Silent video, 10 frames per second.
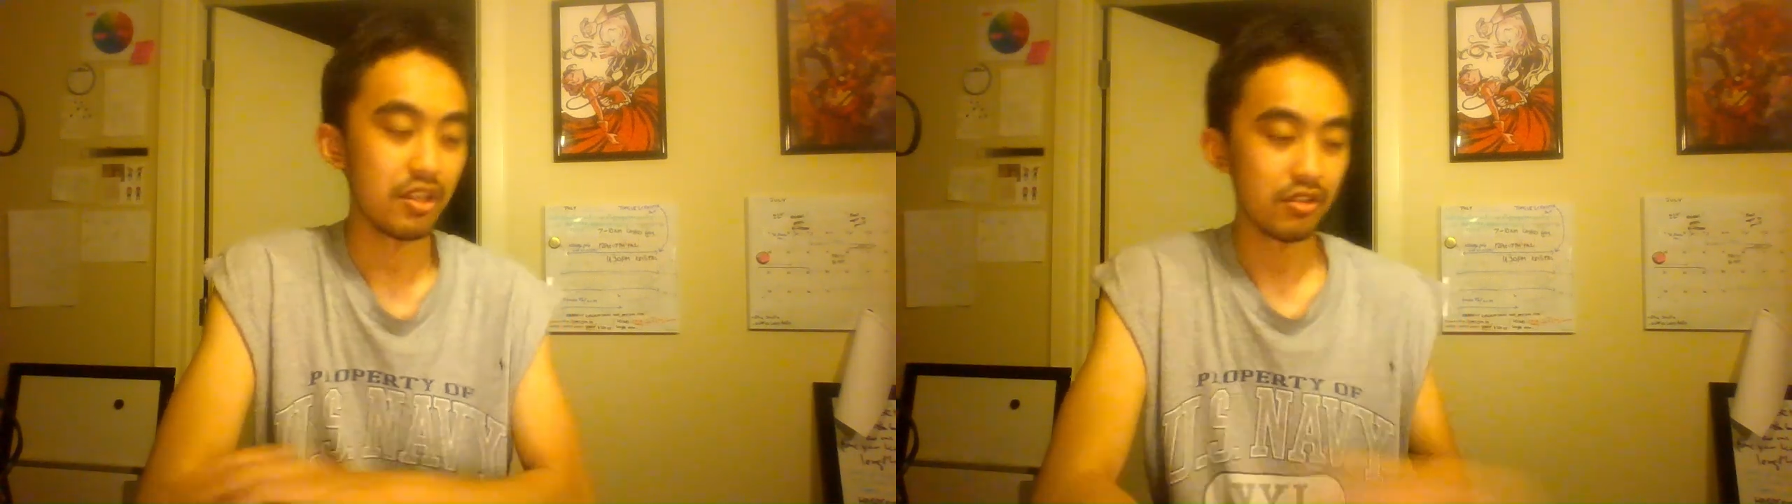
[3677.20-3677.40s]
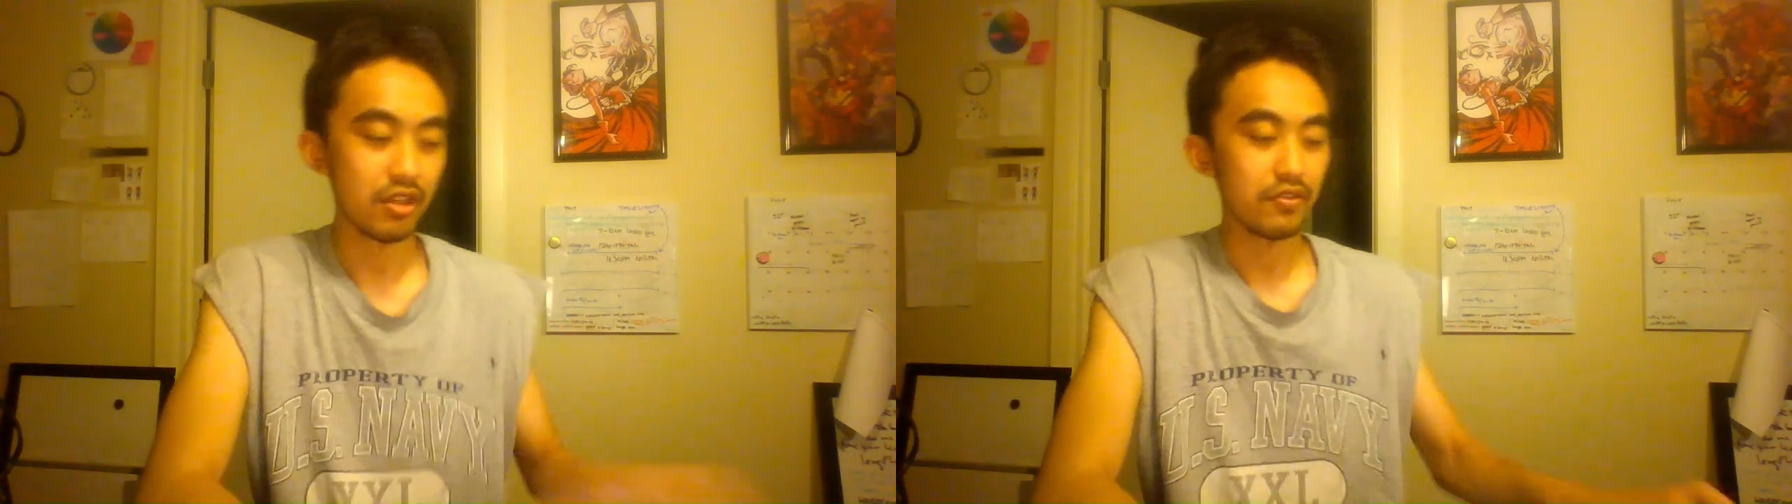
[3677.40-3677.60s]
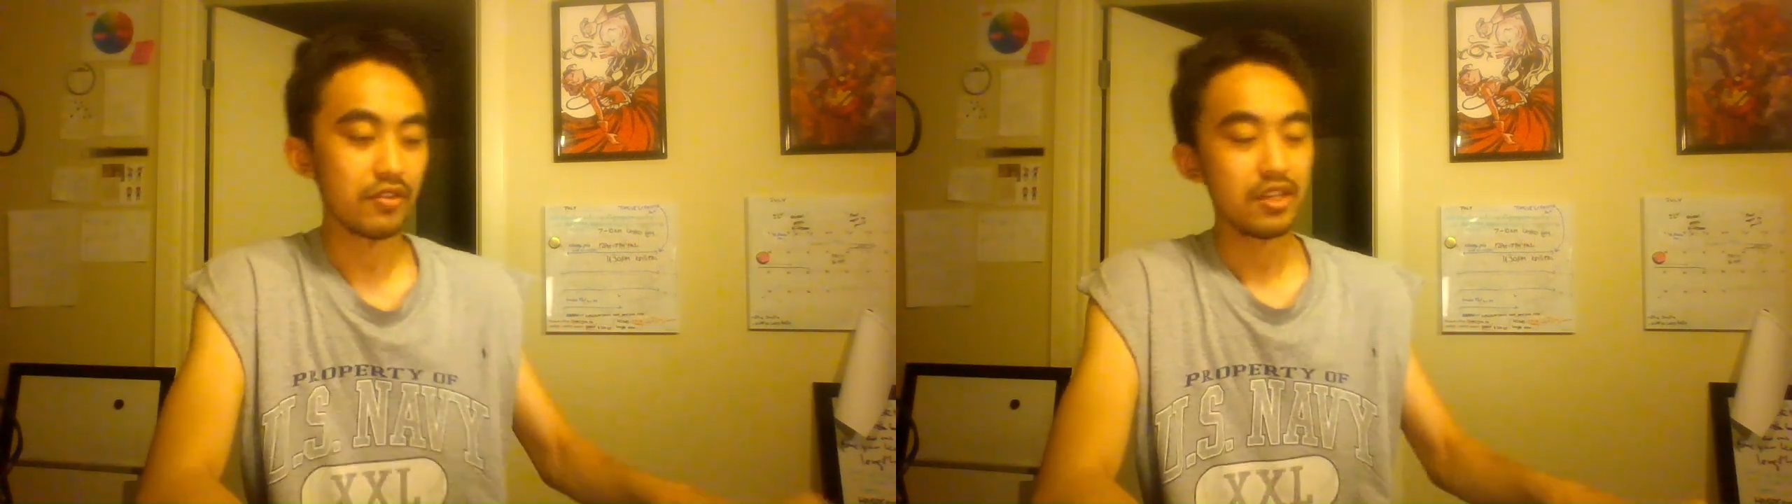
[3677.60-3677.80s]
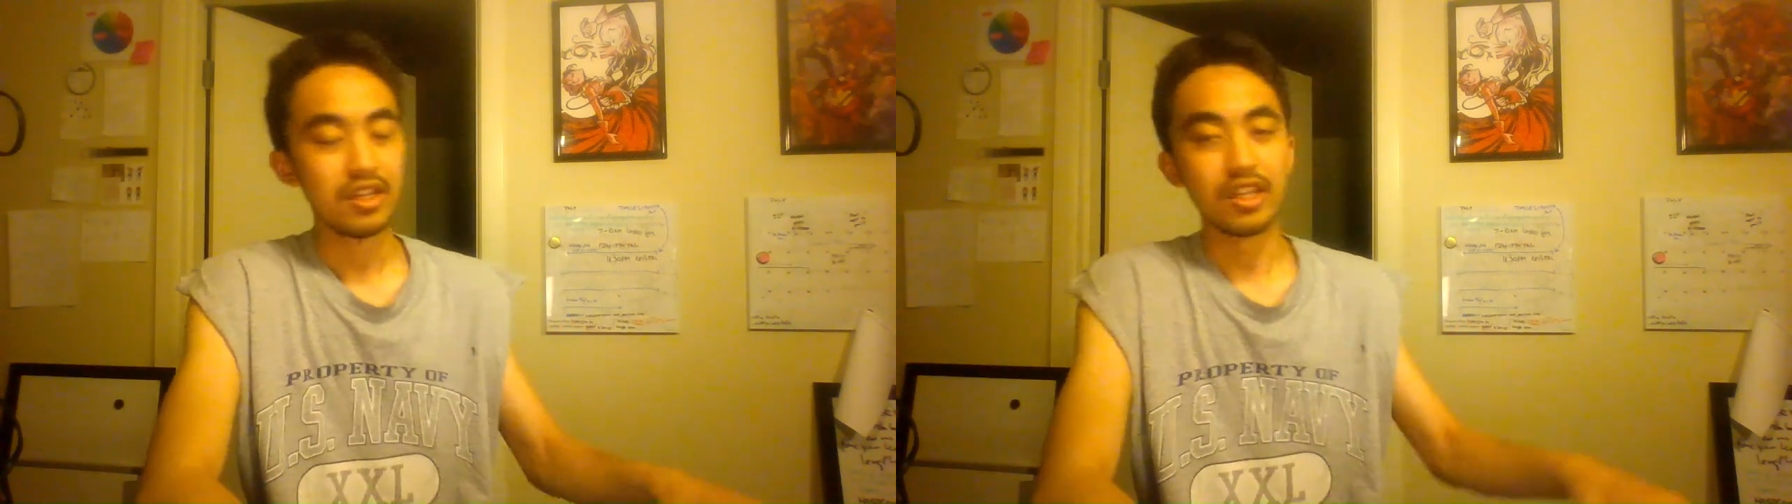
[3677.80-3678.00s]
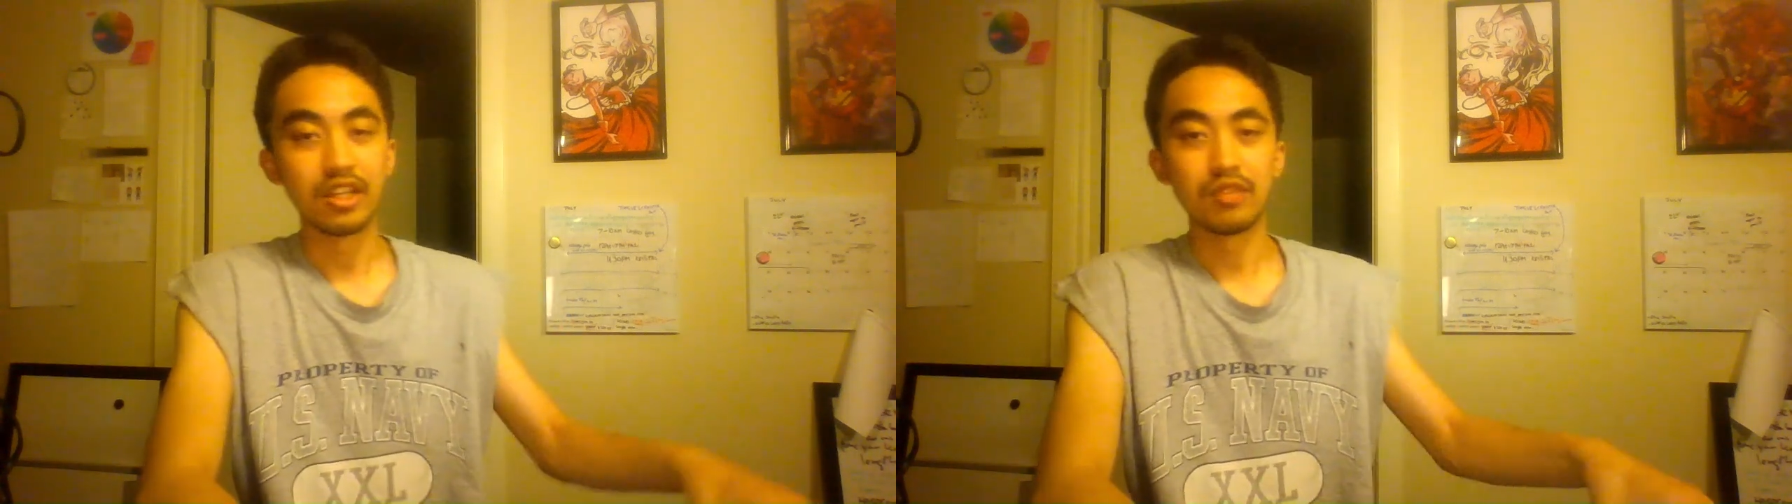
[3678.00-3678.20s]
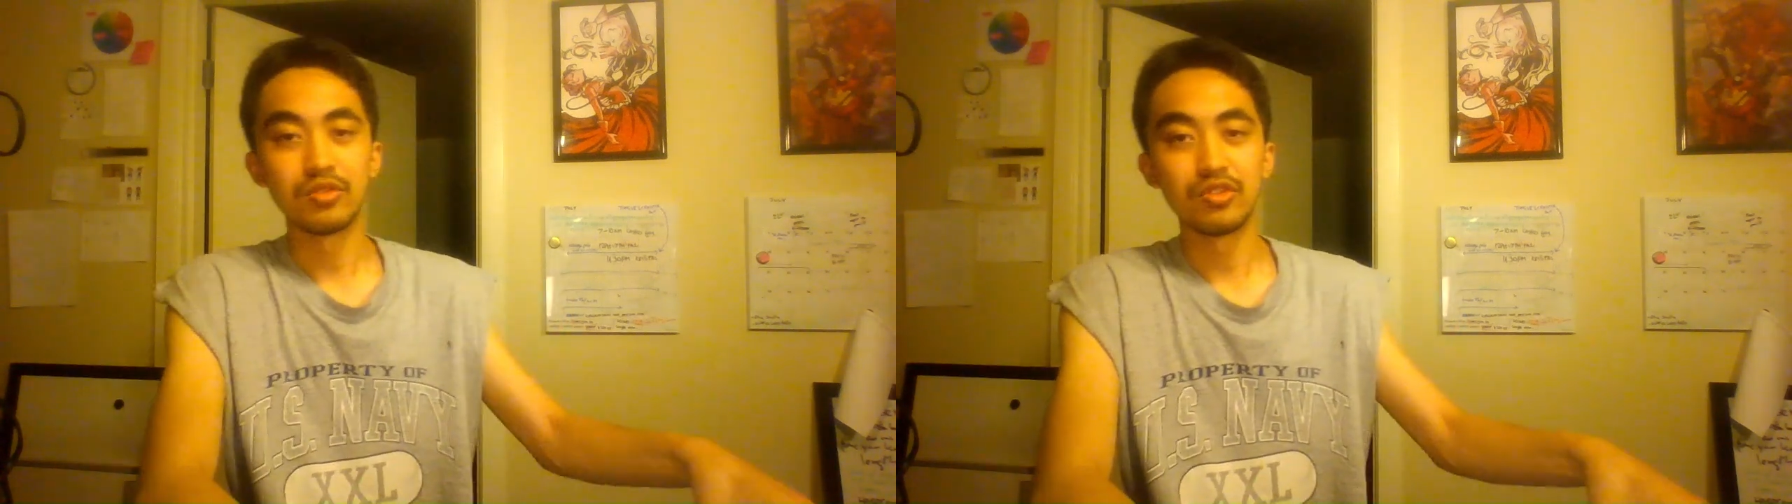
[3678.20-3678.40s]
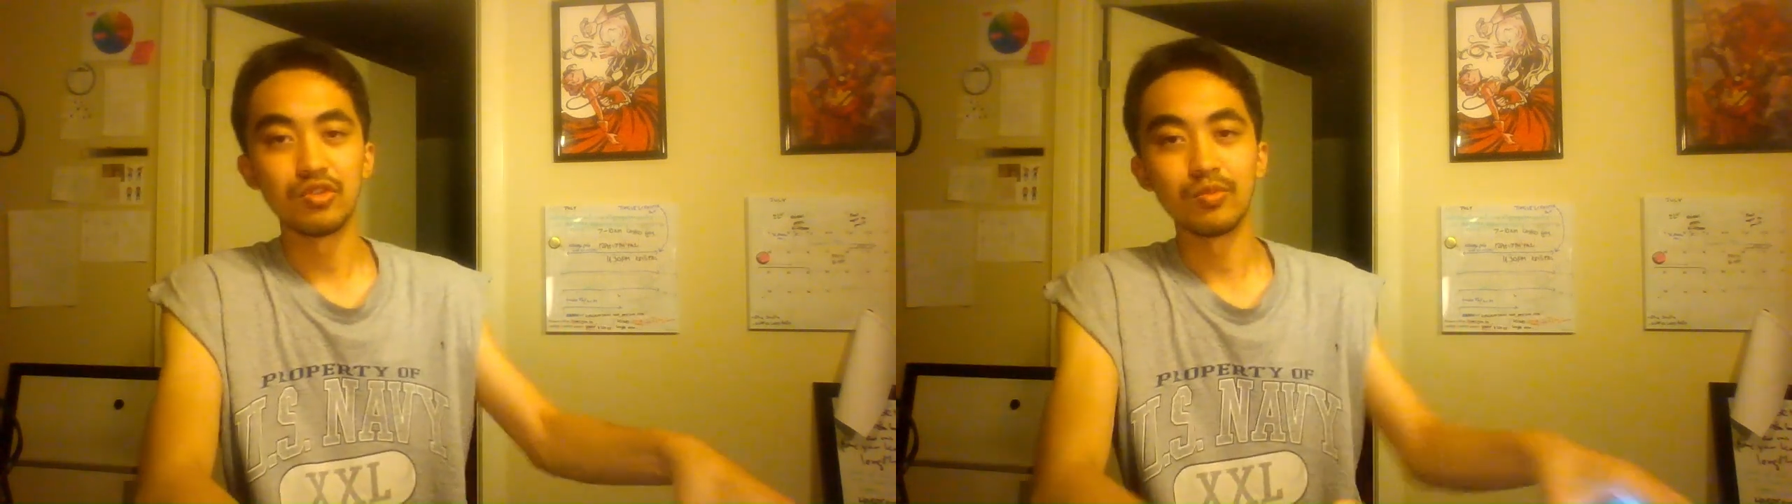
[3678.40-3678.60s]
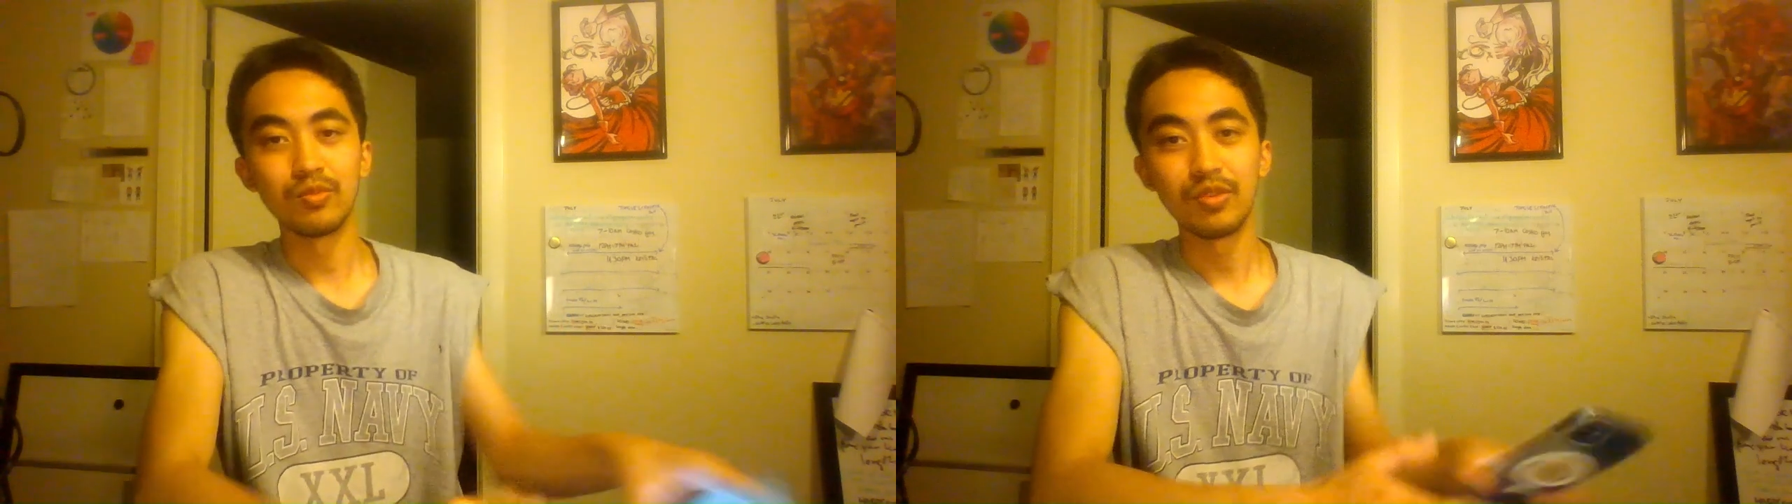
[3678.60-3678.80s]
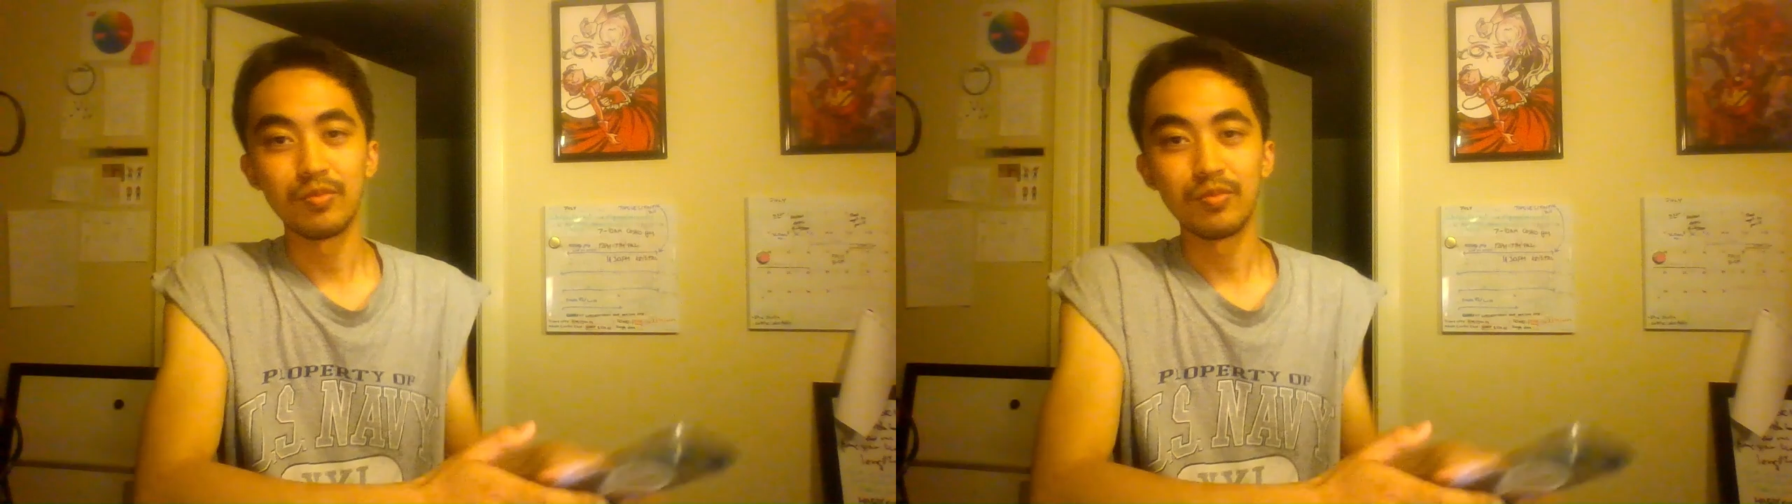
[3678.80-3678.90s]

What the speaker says: in your life? That comes to